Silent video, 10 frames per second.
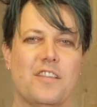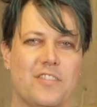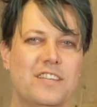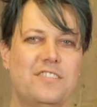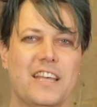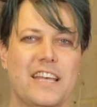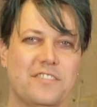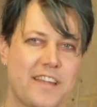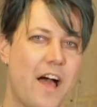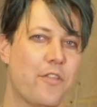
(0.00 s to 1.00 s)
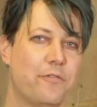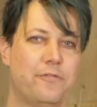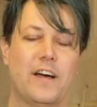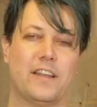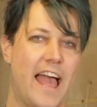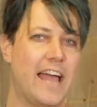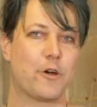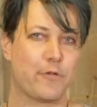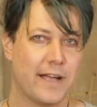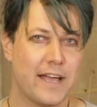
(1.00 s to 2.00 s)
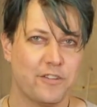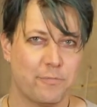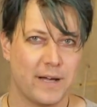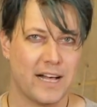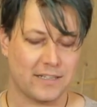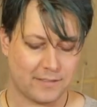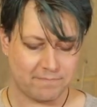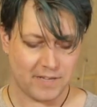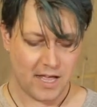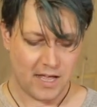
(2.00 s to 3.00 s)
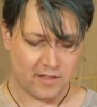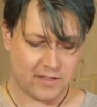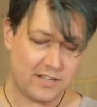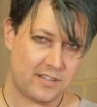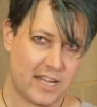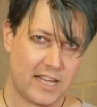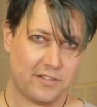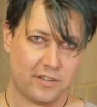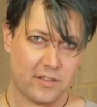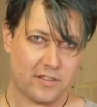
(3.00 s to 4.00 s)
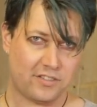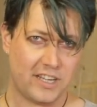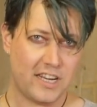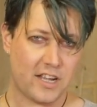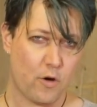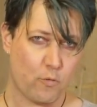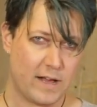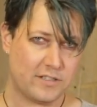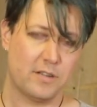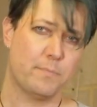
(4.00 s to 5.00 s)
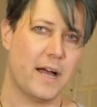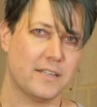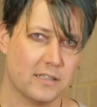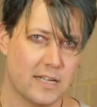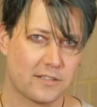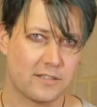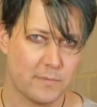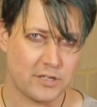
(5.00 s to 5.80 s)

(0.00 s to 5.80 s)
This is now the fun and creative part. This is Scenic Rust by Deluxe